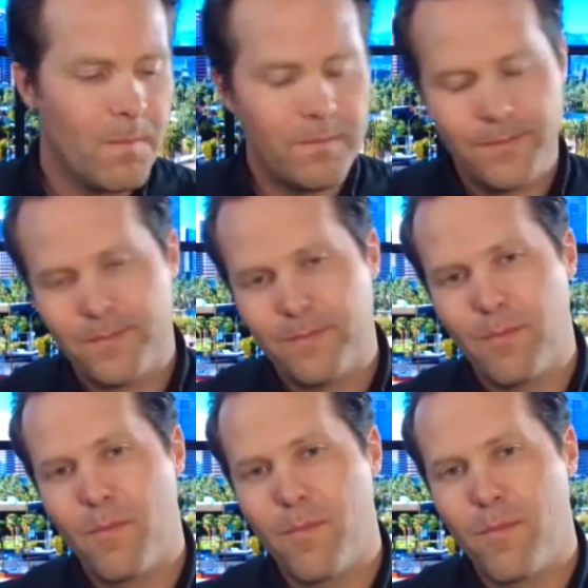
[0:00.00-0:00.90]

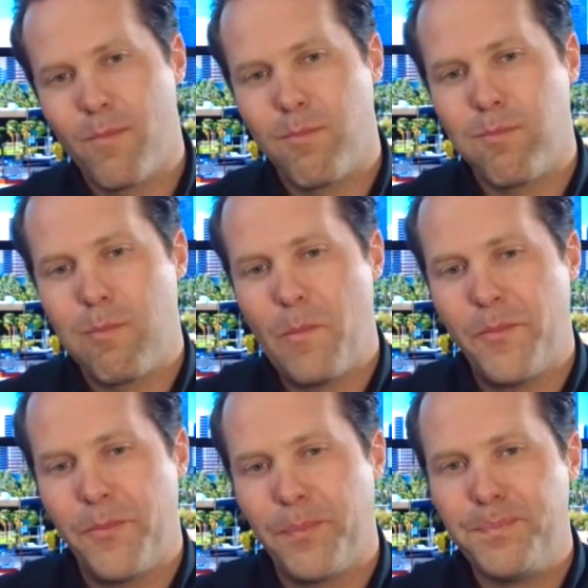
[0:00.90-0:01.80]

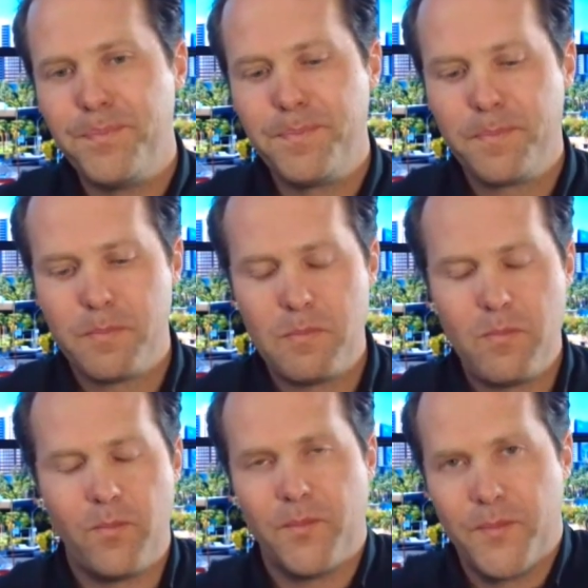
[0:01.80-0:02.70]

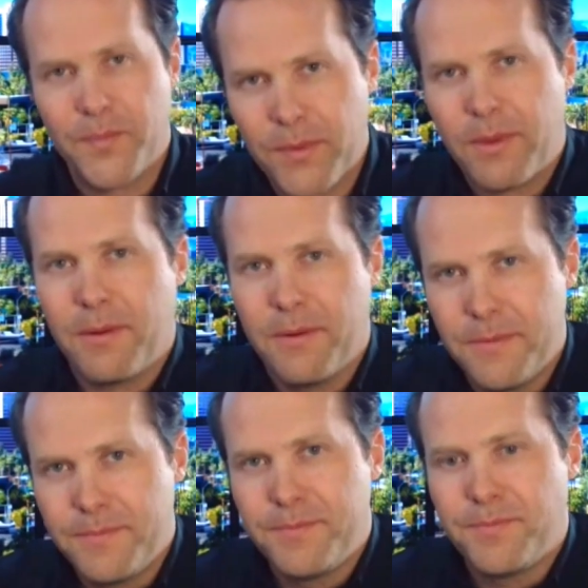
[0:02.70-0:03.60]

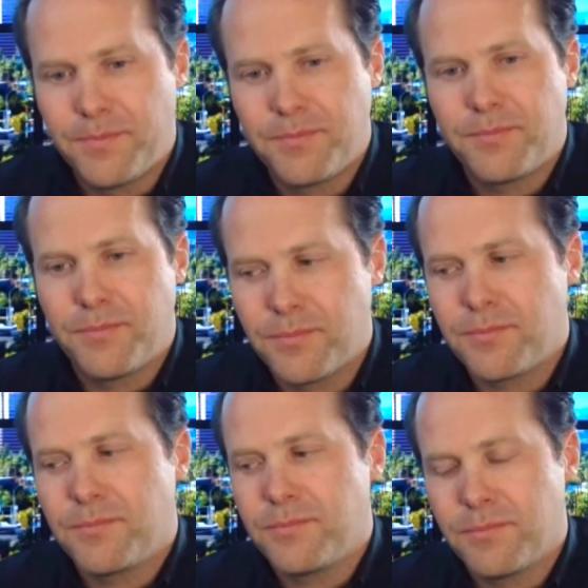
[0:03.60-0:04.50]

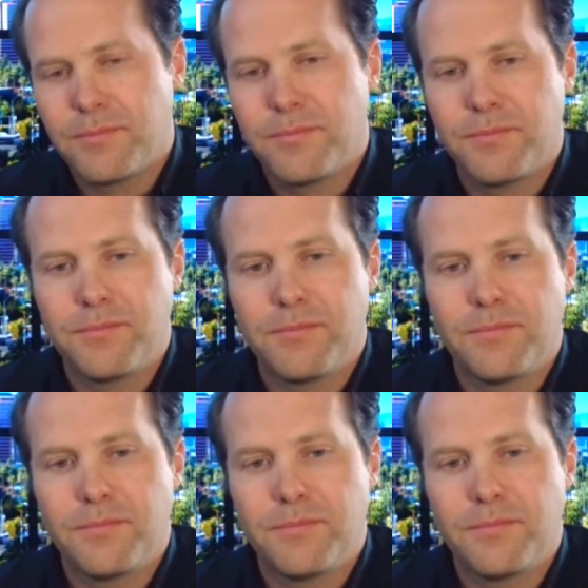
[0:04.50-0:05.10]
(silent)